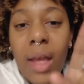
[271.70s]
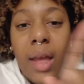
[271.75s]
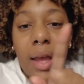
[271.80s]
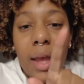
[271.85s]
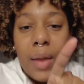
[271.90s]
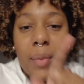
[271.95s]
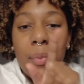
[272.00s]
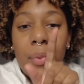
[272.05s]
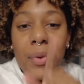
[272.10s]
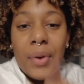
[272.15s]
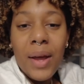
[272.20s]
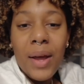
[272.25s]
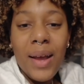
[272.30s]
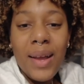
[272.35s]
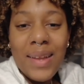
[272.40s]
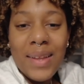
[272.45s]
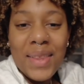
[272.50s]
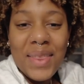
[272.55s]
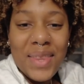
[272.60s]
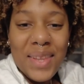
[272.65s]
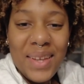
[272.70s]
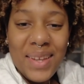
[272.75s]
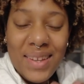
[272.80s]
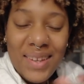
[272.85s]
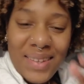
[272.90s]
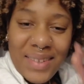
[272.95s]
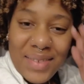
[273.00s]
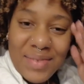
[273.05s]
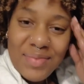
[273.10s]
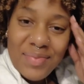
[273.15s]
April 9th.
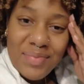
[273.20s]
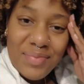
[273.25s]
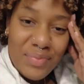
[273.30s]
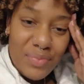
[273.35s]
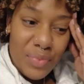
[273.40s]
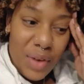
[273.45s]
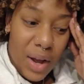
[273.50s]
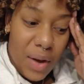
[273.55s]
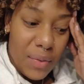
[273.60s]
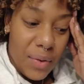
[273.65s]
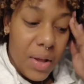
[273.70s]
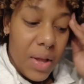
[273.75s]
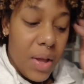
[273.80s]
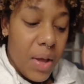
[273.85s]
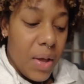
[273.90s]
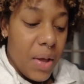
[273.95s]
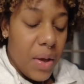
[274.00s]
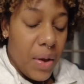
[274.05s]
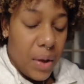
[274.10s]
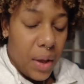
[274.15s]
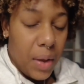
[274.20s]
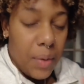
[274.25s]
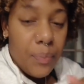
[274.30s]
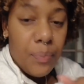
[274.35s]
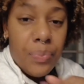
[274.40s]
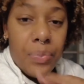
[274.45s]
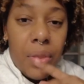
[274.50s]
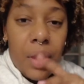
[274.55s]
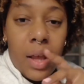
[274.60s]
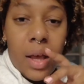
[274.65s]
Wow. Okay,
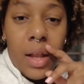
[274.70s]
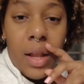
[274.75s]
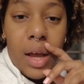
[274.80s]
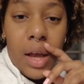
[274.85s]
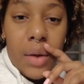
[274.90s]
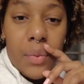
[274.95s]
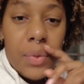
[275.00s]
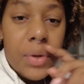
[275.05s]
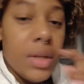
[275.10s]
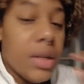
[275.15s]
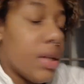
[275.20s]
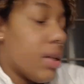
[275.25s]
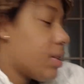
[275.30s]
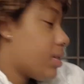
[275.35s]
and I want to